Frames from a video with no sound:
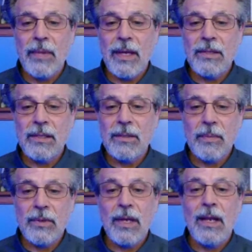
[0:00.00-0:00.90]
basis
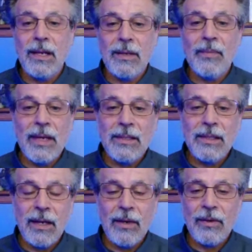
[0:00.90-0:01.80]
pertaining to
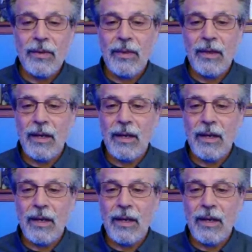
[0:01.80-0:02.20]
men's health.